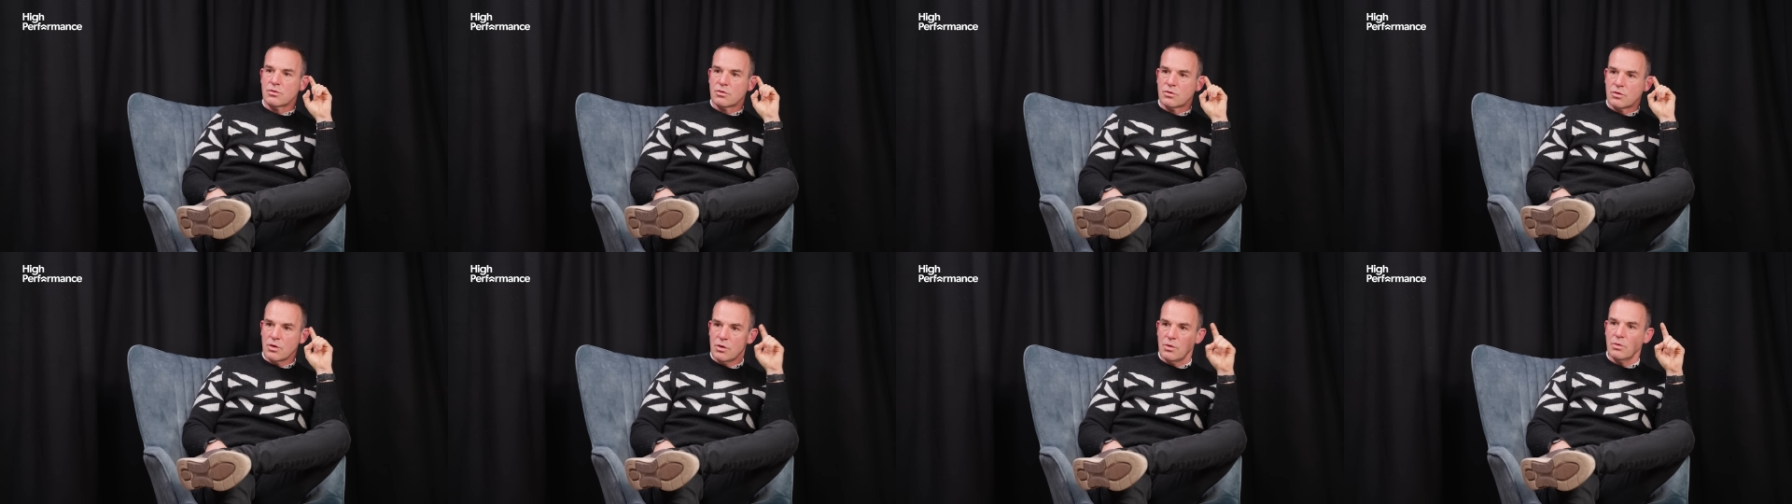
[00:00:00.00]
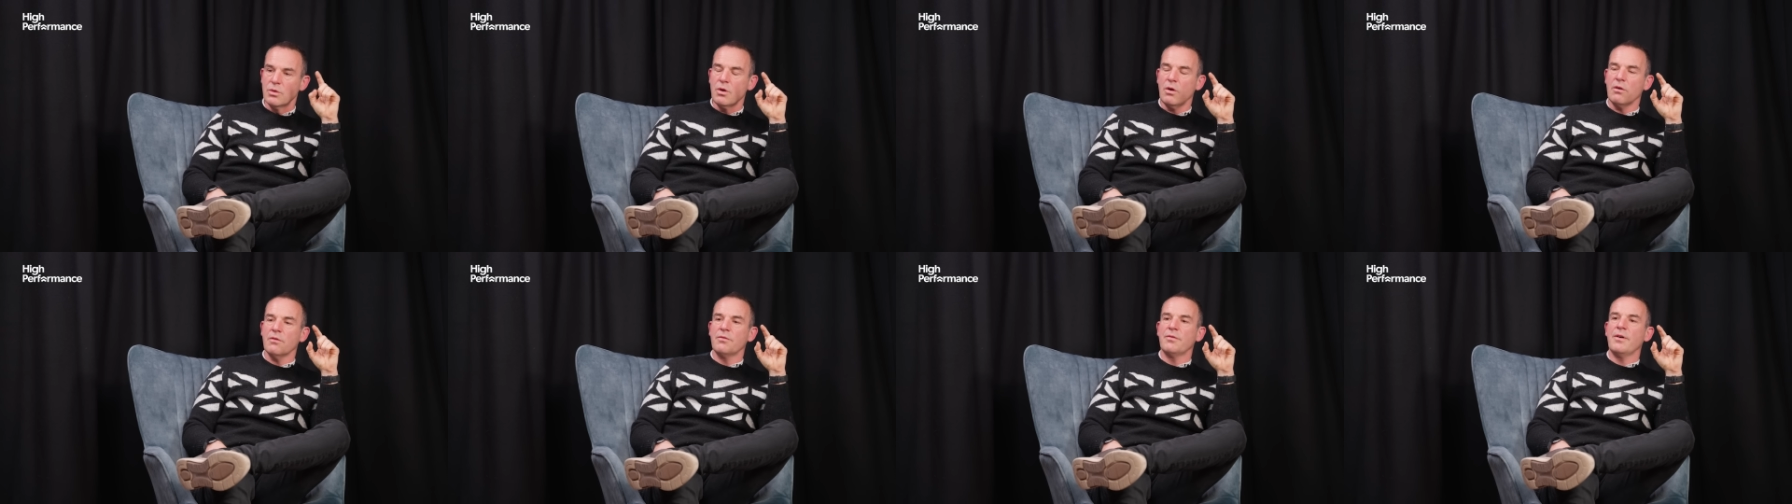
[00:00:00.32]

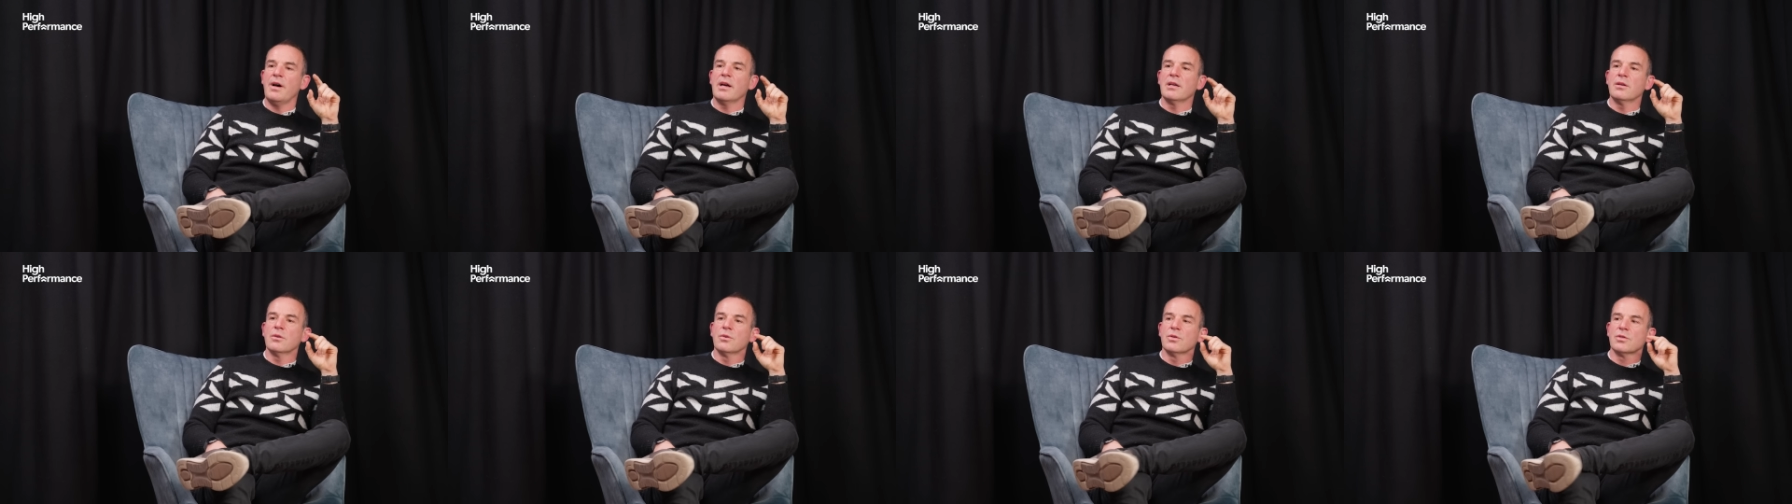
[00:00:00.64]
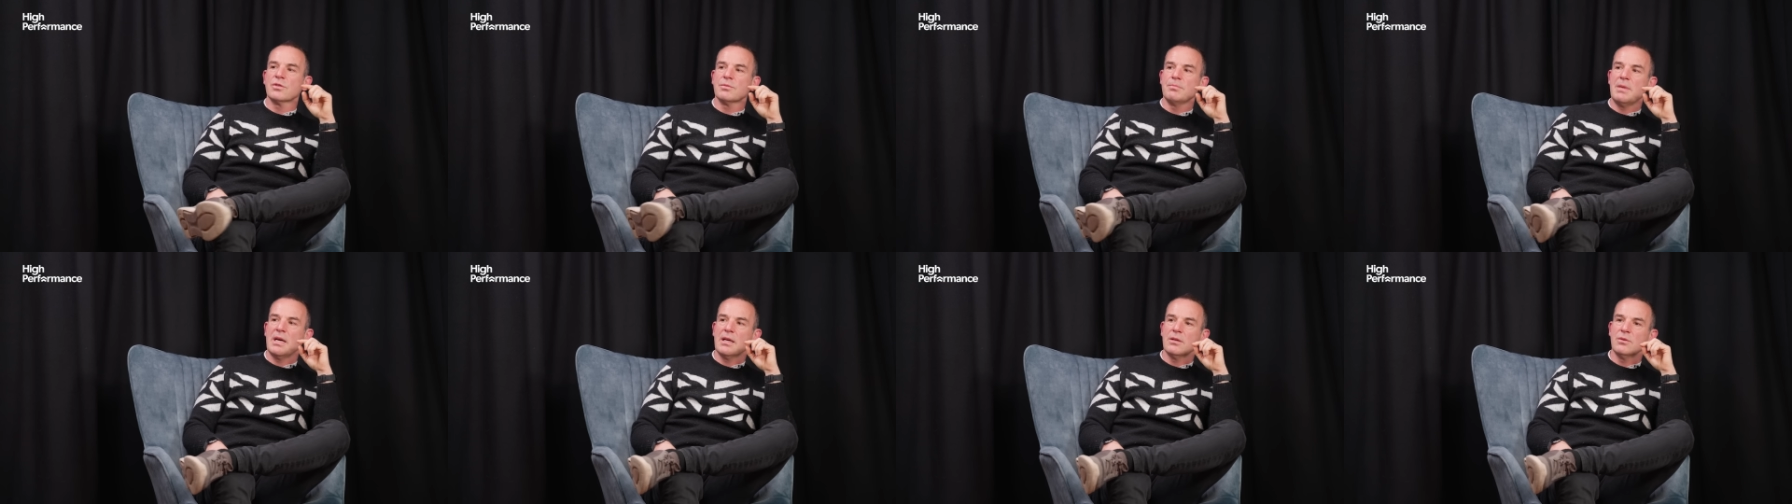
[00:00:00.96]
do not fight your
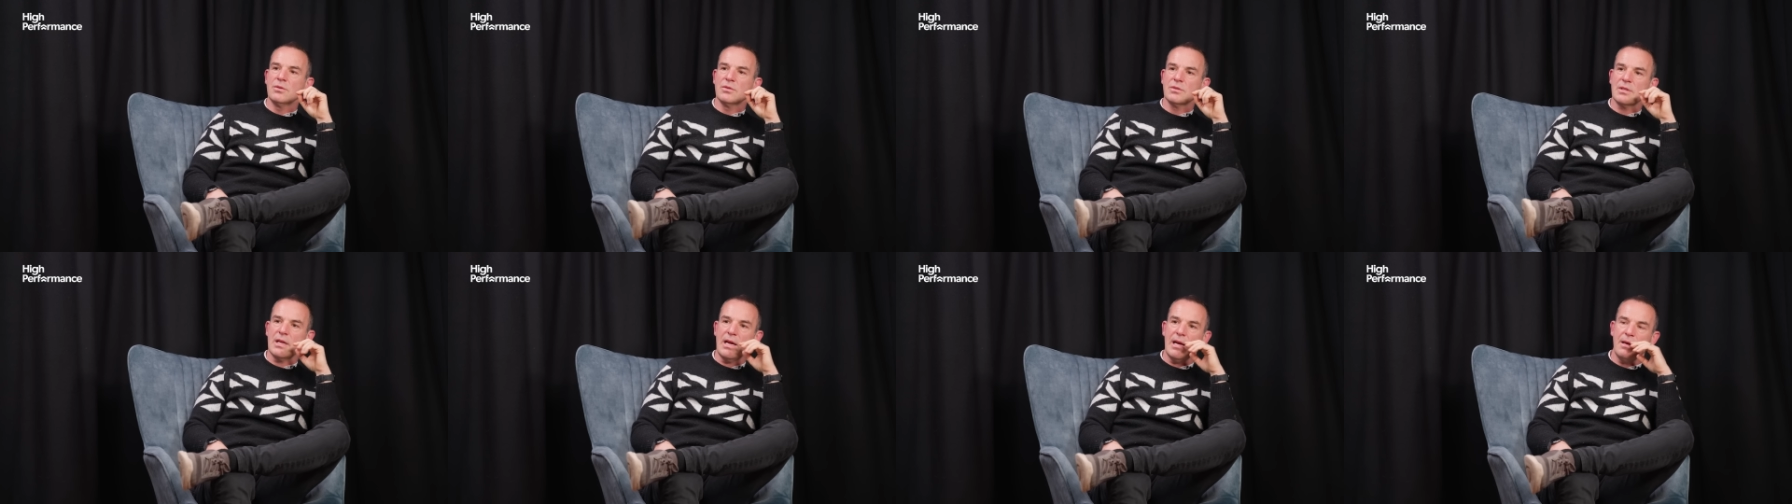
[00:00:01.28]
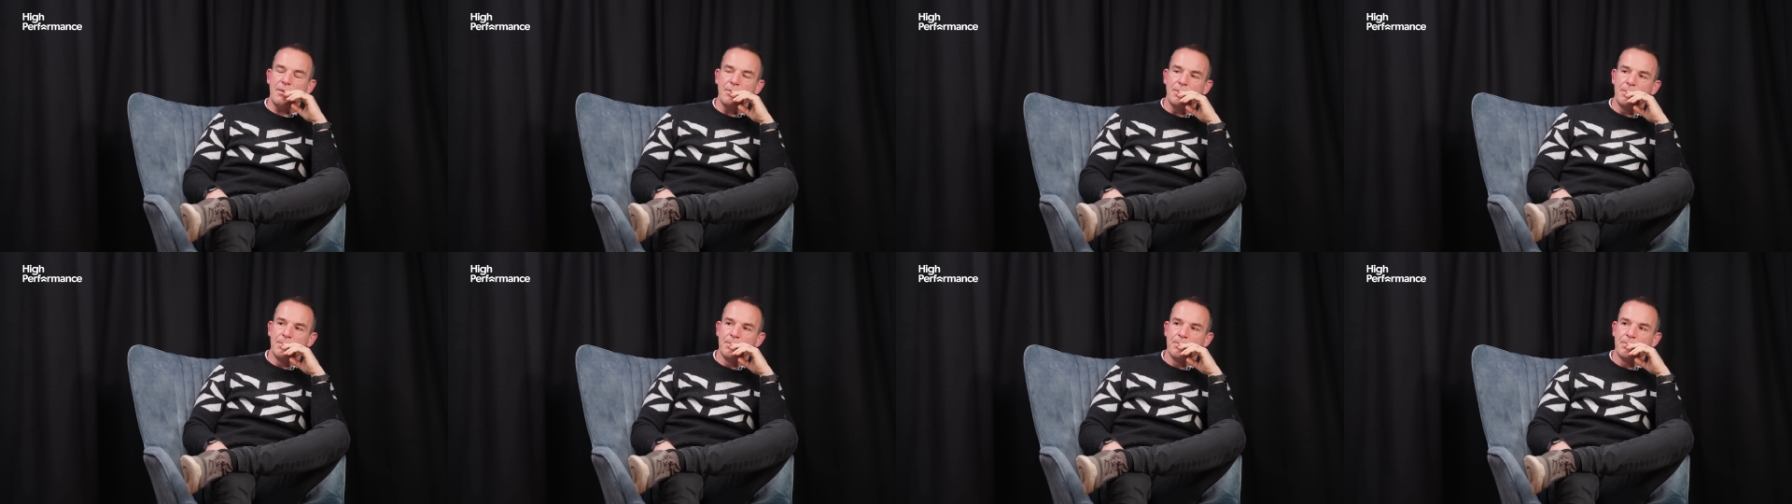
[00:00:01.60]
smiles
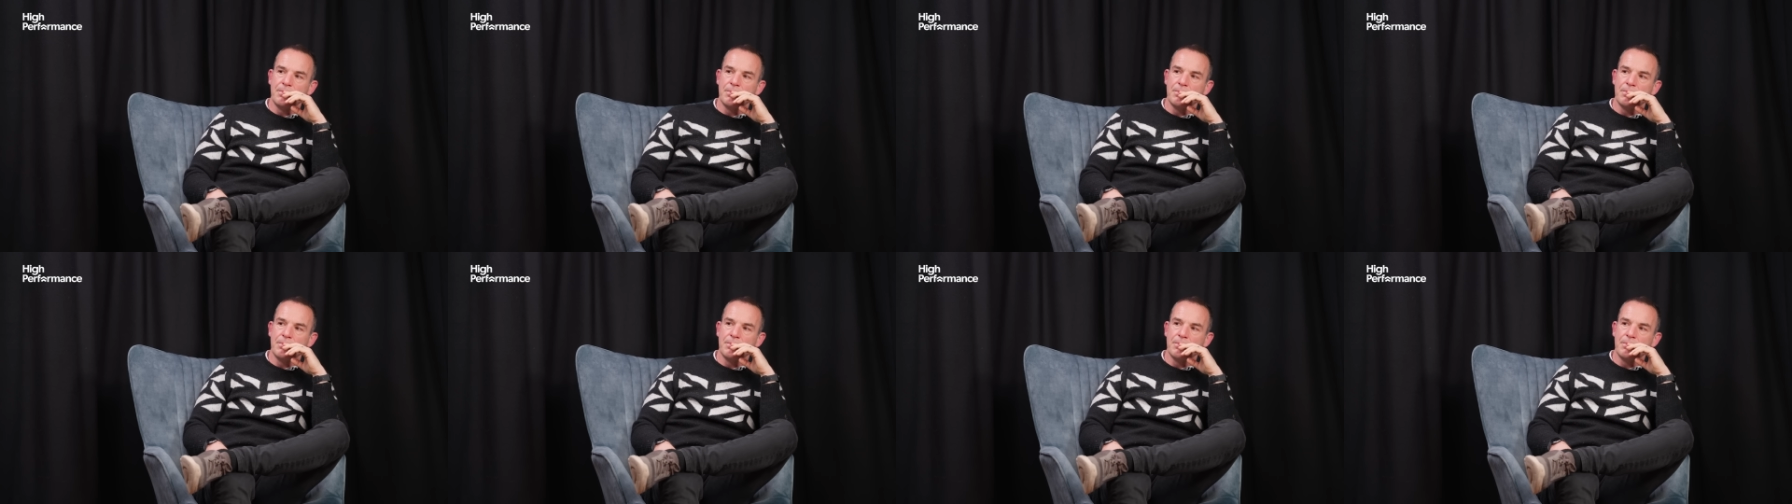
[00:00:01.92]
down.